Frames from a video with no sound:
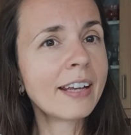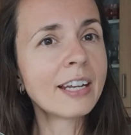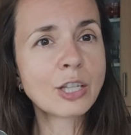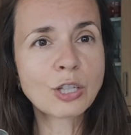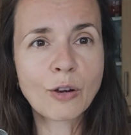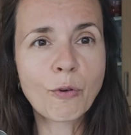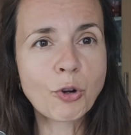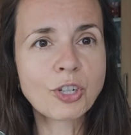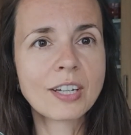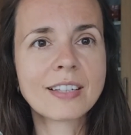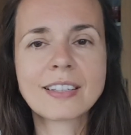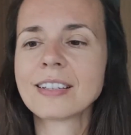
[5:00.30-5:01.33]
any
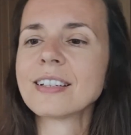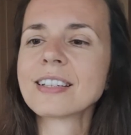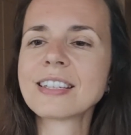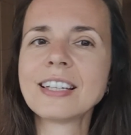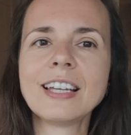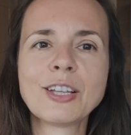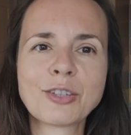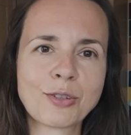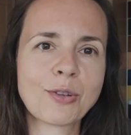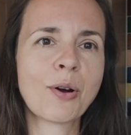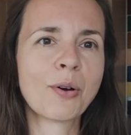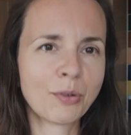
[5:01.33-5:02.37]
squashes seeds,
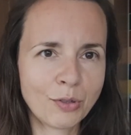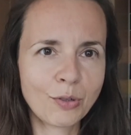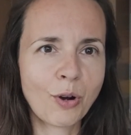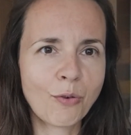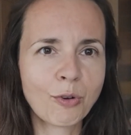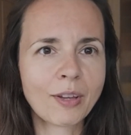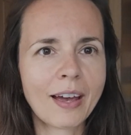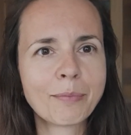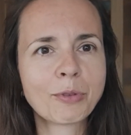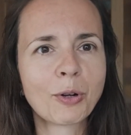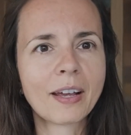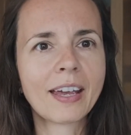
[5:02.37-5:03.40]
so you know what I'm
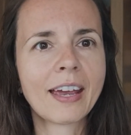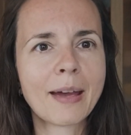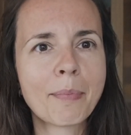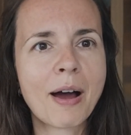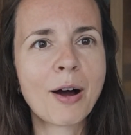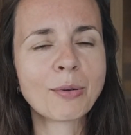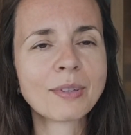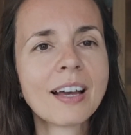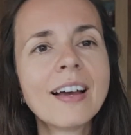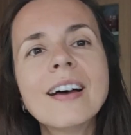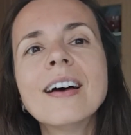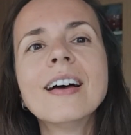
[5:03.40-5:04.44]
talking about.
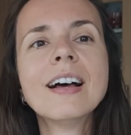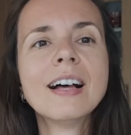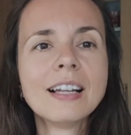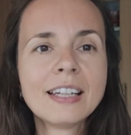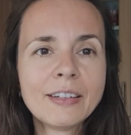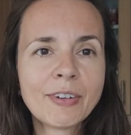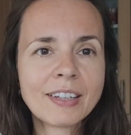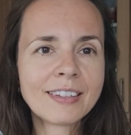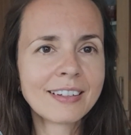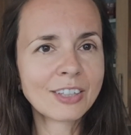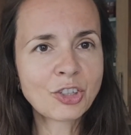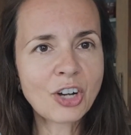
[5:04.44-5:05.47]
Leave it
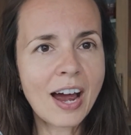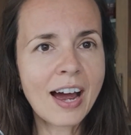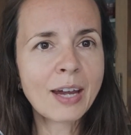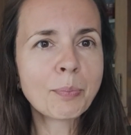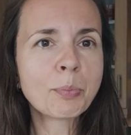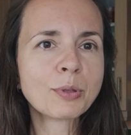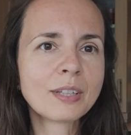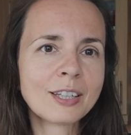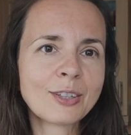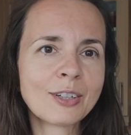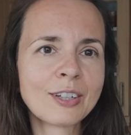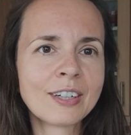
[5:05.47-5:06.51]
dry, put it
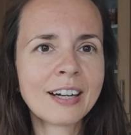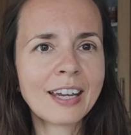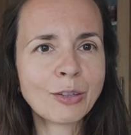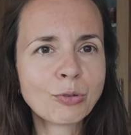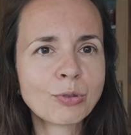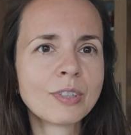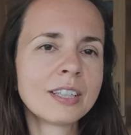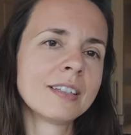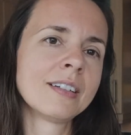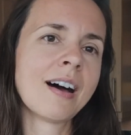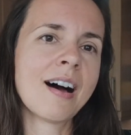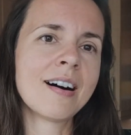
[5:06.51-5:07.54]
into
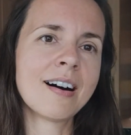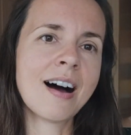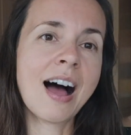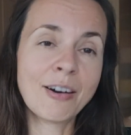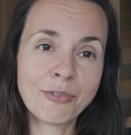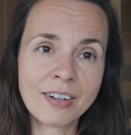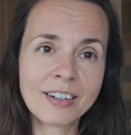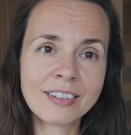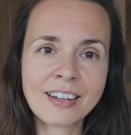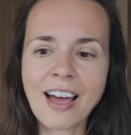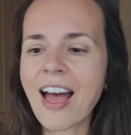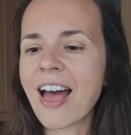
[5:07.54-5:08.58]
the
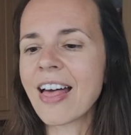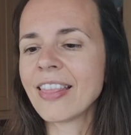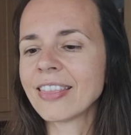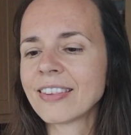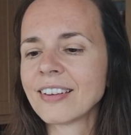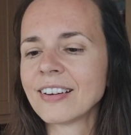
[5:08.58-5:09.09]
oven, and